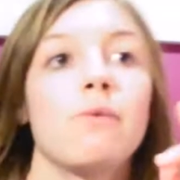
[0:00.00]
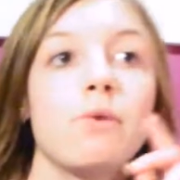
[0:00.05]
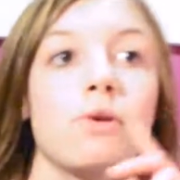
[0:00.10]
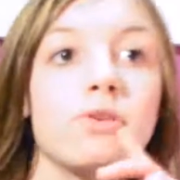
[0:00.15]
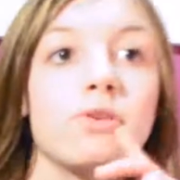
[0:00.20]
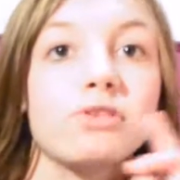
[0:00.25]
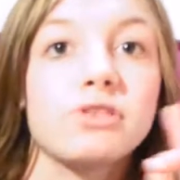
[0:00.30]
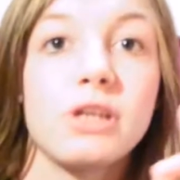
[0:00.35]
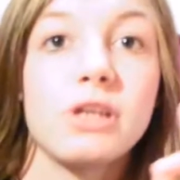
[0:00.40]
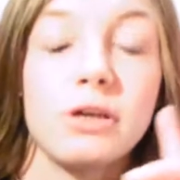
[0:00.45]

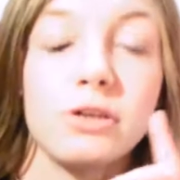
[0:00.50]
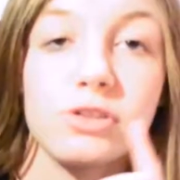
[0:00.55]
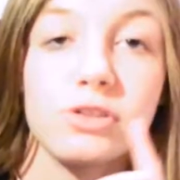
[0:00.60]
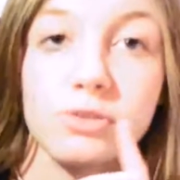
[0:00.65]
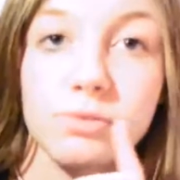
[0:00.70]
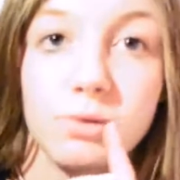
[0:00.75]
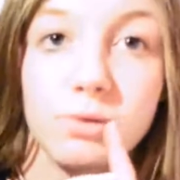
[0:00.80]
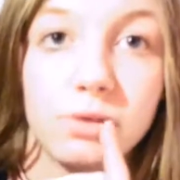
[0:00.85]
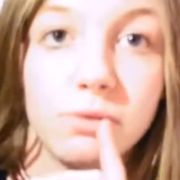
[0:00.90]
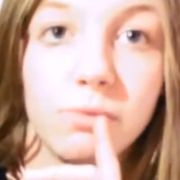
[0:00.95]
also I
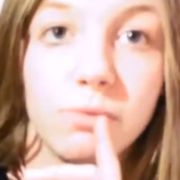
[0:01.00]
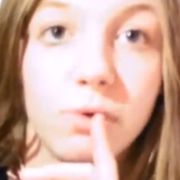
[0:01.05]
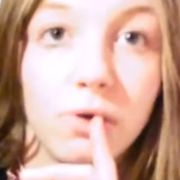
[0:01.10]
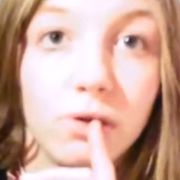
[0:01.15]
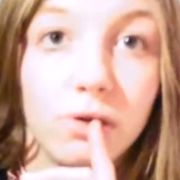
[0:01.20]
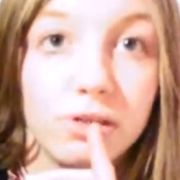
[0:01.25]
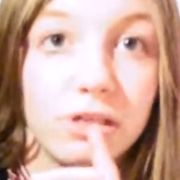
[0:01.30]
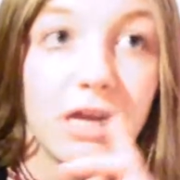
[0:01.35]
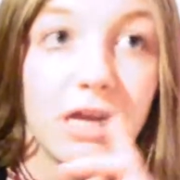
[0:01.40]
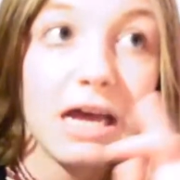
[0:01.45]
just want to
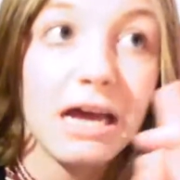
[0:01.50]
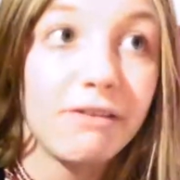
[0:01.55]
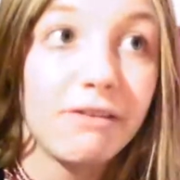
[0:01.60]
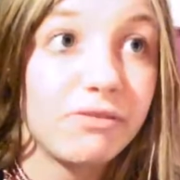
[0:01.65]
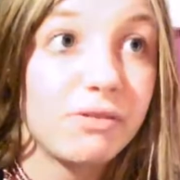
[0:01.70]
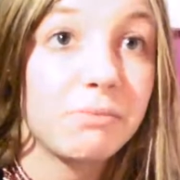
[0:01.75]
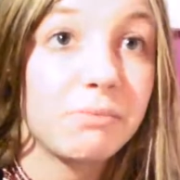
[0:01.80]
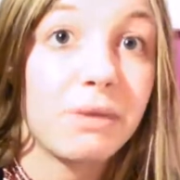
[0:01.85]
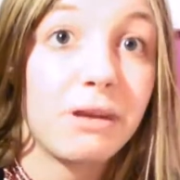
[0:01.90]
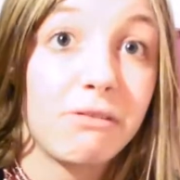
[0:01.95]
warn you, I have
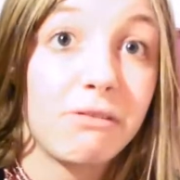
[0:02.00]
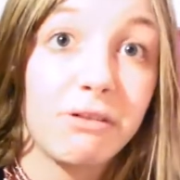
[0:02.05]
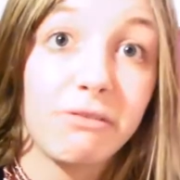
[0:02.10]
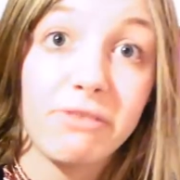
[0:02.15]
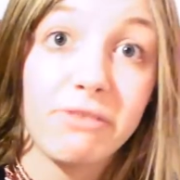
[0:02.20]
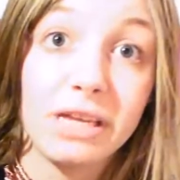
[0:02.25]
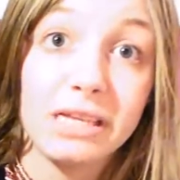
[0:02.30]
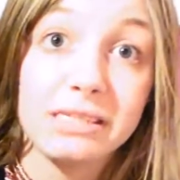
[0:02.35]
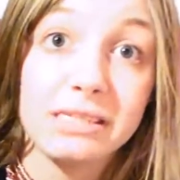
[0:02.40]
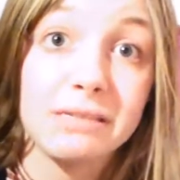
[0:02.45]
a mirror
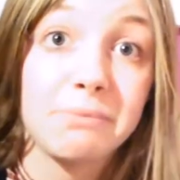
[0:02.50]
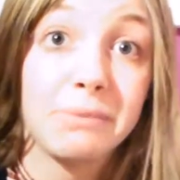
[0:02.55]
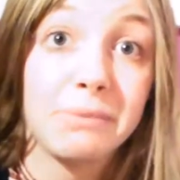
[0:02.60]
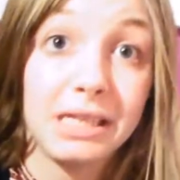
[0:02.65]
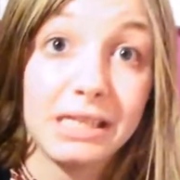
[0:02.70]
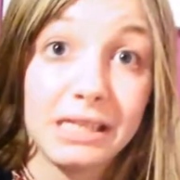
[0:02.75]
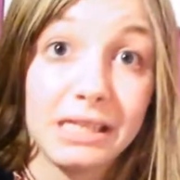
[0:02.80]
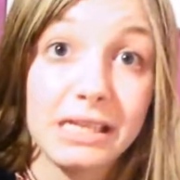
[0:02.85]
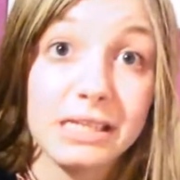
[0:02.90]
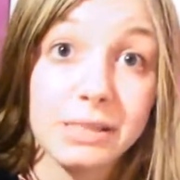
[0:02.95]
facing
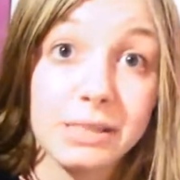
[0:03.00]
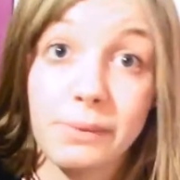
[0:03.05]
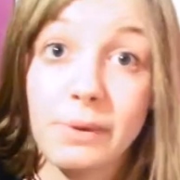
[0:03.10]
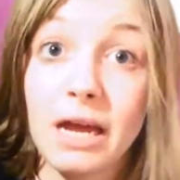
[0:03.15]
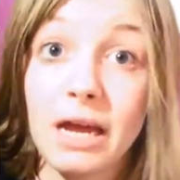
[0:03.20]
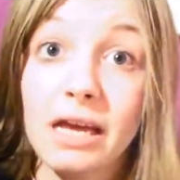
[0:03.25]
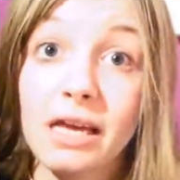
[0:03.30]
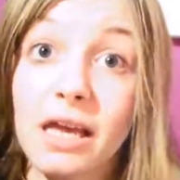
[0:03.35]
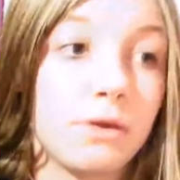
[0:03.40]
me this way,